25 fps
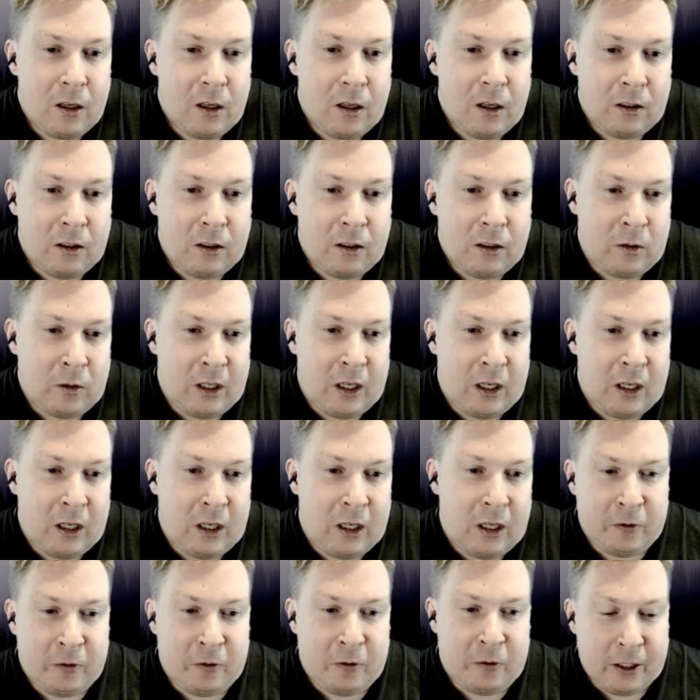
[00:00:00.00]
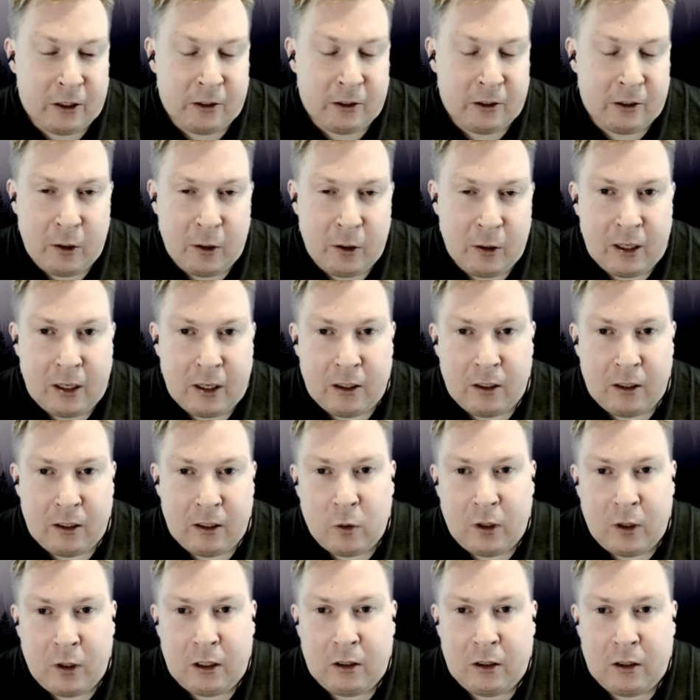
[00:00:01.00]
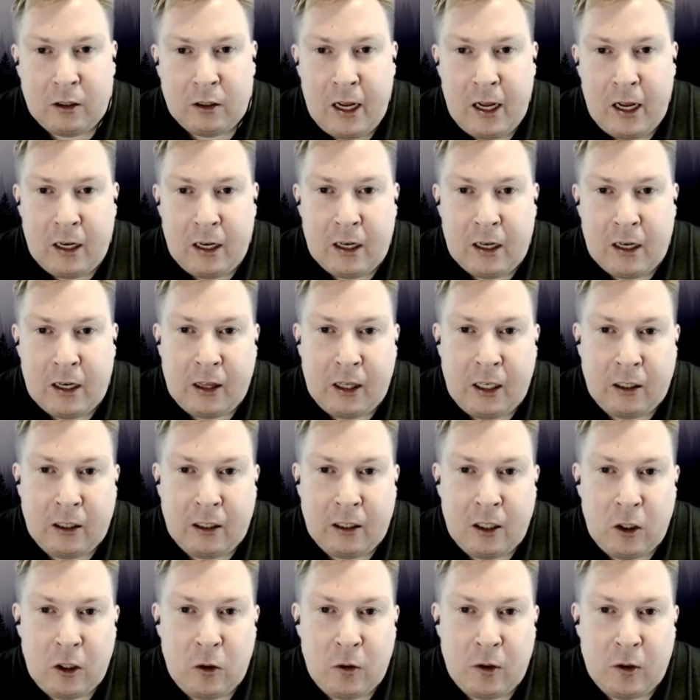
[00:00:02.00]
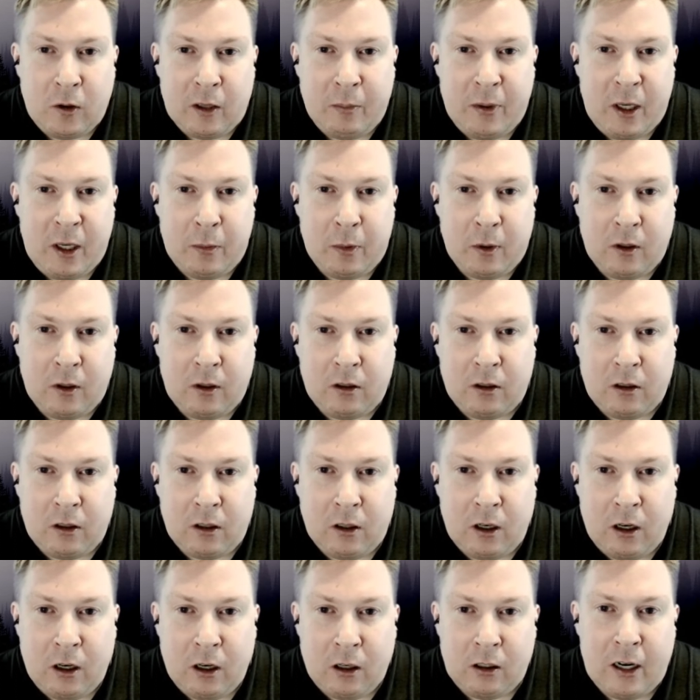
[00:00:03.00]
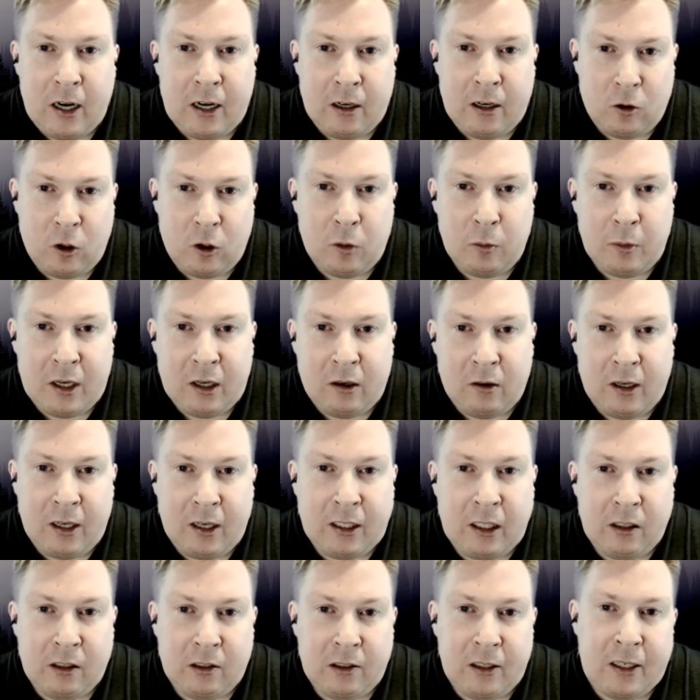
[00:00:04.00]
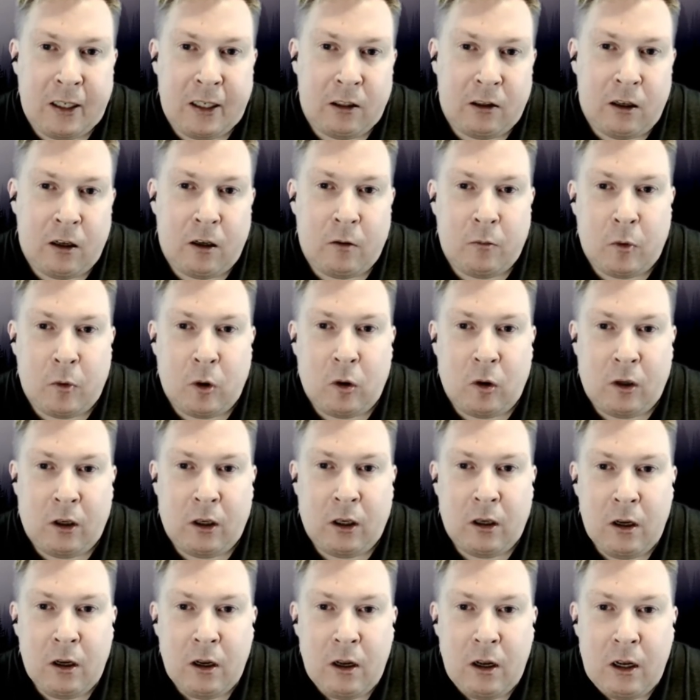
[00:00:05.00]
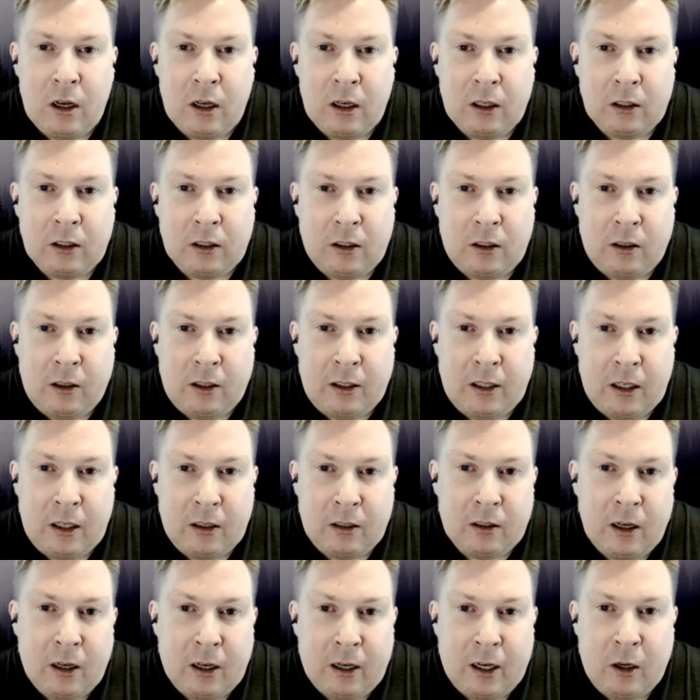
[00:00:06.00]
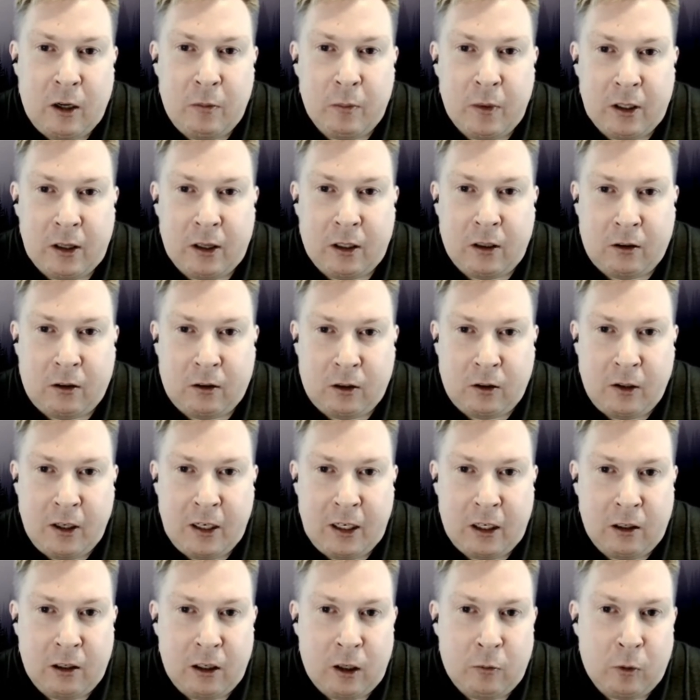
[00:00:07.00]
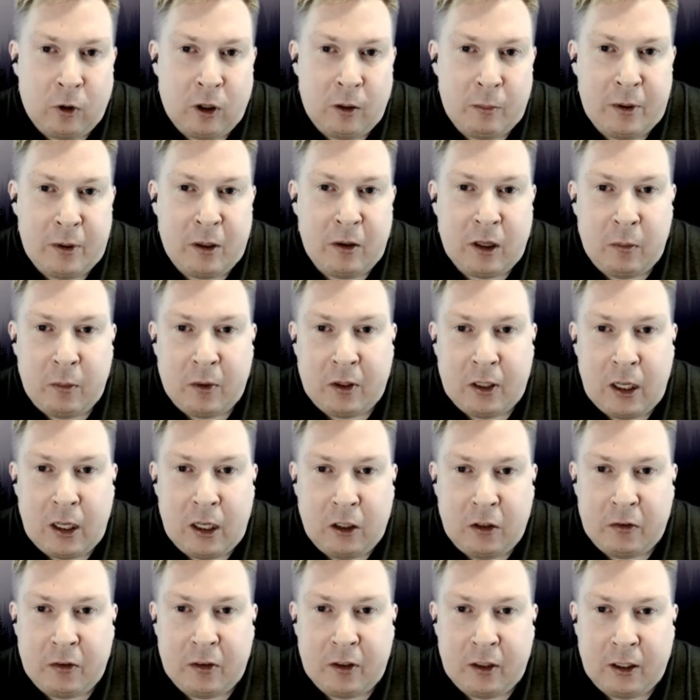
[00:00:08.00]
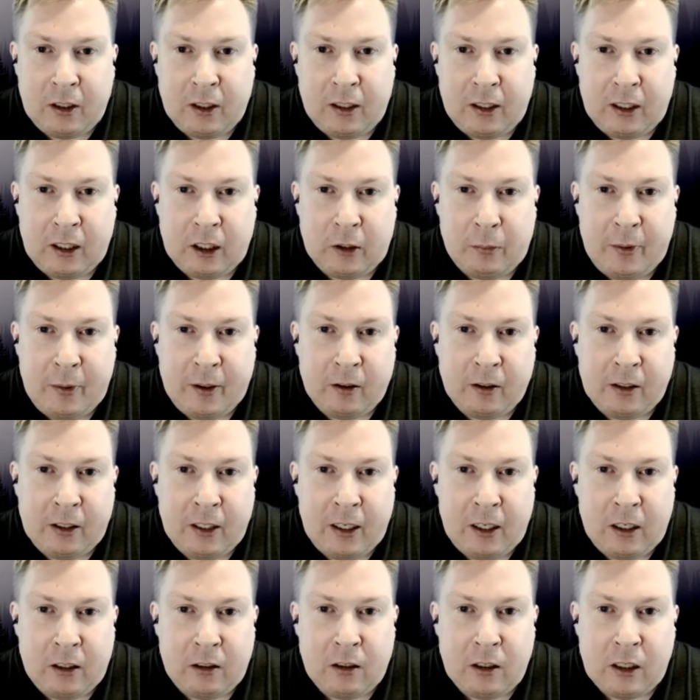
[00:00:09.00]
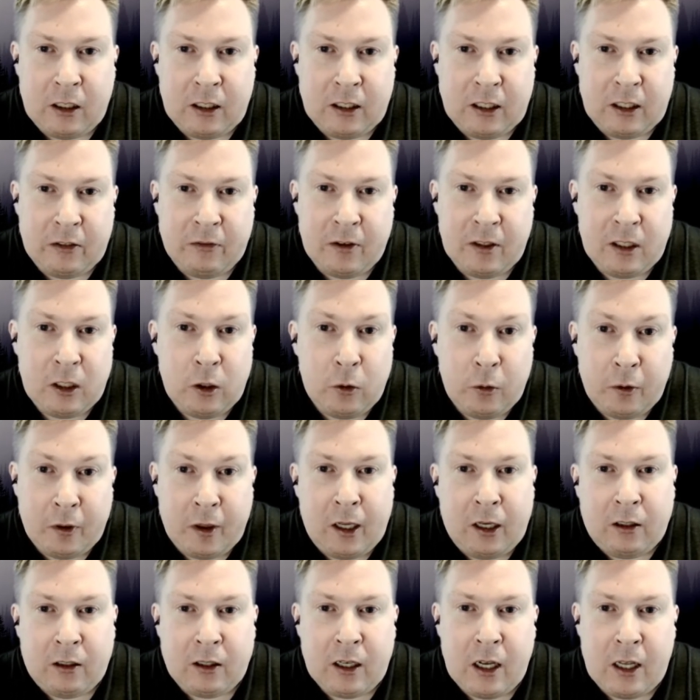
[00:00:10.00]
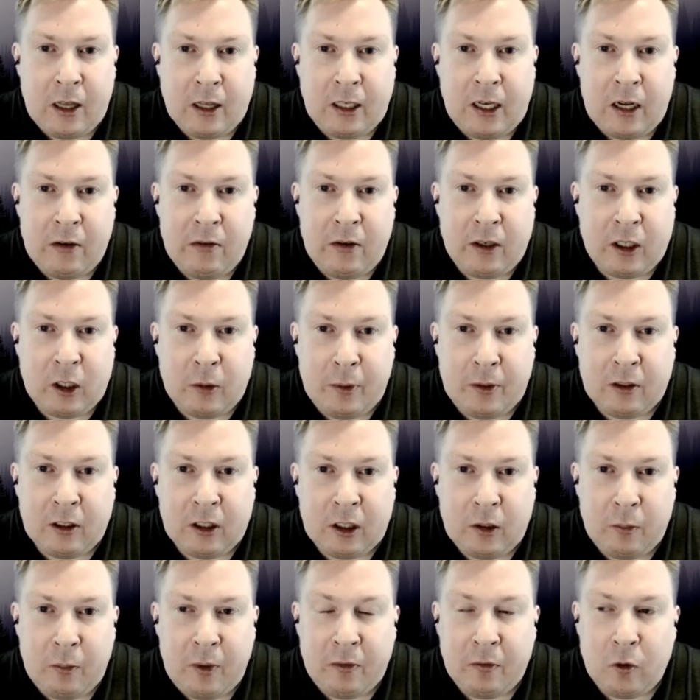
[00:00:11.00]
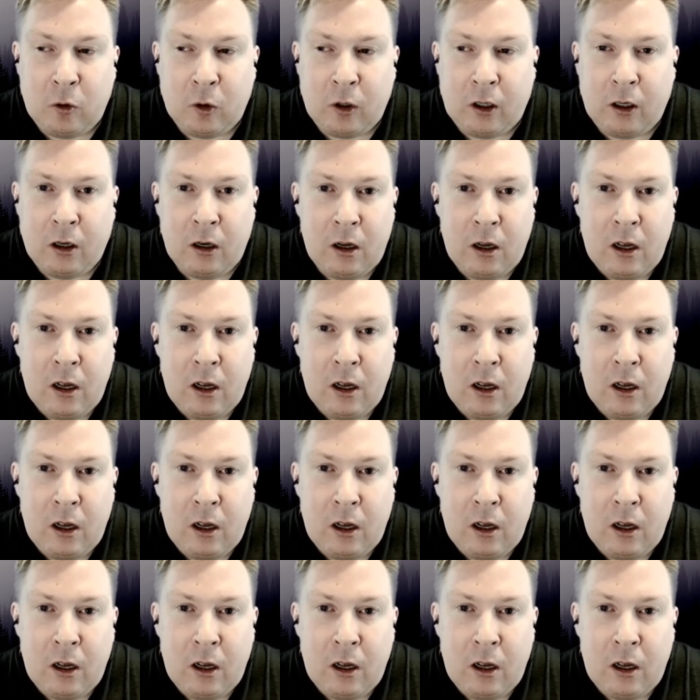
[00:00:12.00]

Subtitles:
No, I fully agree with that as well. And I think too that people are at home now, like you say, a lot more during this time. They're learning a lot more about themselves. They're experiencing a lot of different new things that they haven't experienced before.